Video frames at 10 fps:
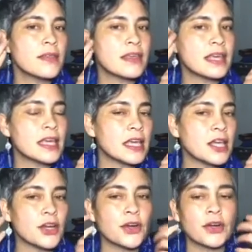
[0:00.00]
The
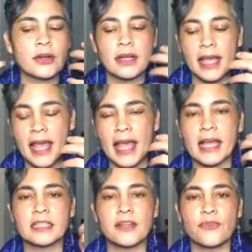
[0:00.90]
ear,
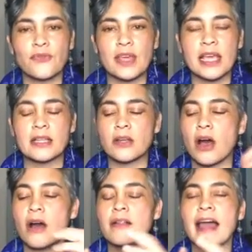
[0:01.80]
hand, and feet
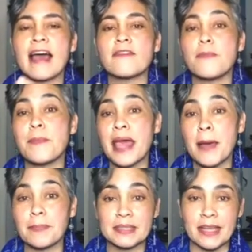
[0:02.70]
all have
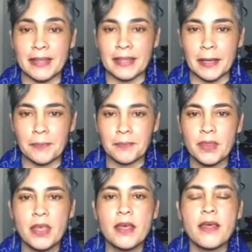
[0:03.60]
maps on
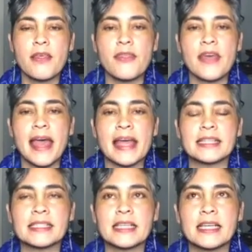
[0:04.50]
them
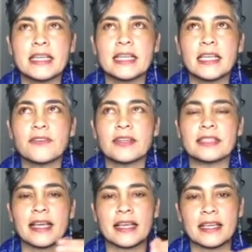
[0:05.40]
that give
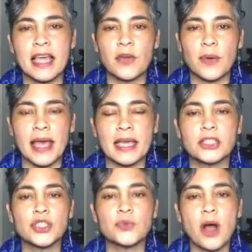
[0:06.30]
us a
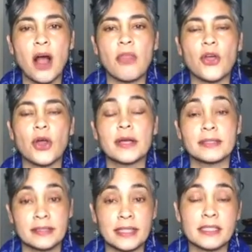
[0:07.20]
gateway to
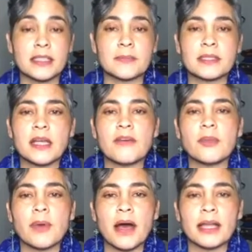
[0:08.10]
other systems
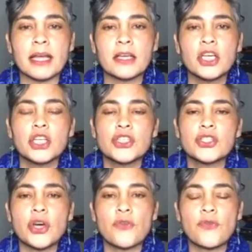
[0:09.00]
of the body.
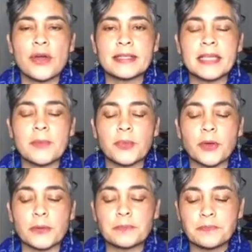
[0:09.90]
So, for
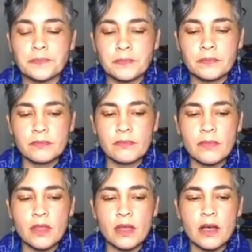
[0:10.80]
example,
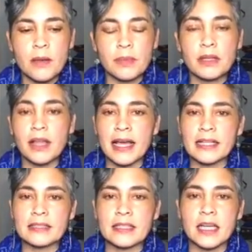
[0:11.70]

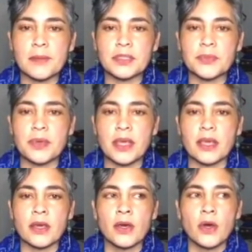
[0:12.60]
clients can come to
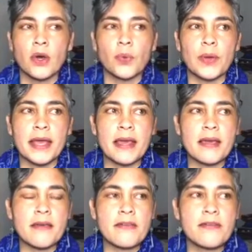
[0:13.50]
me
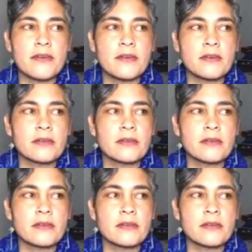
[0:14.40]
with